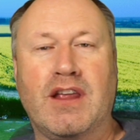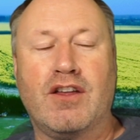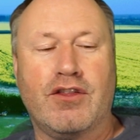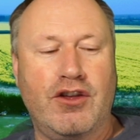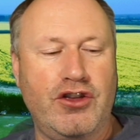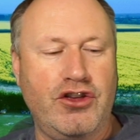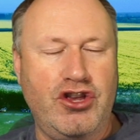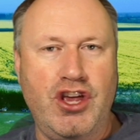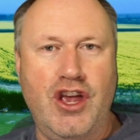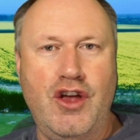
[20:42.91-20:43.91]
that
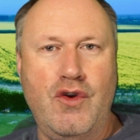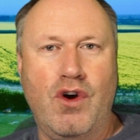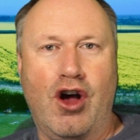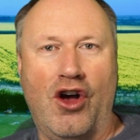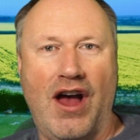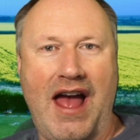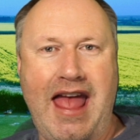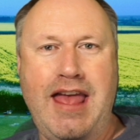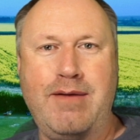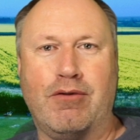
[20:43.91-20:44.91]
you are
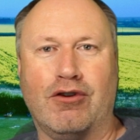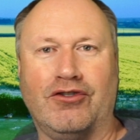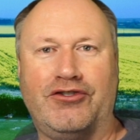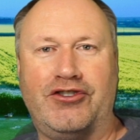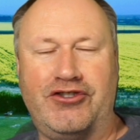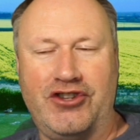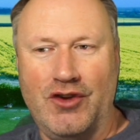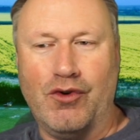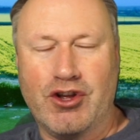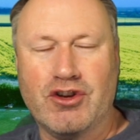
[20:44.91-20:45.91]
able to do
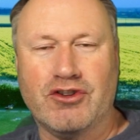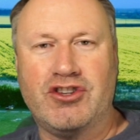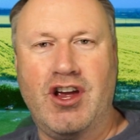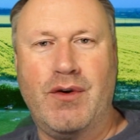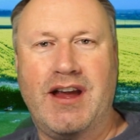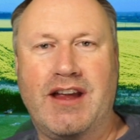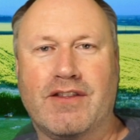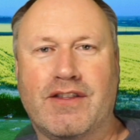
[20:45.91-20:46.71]
what you're doing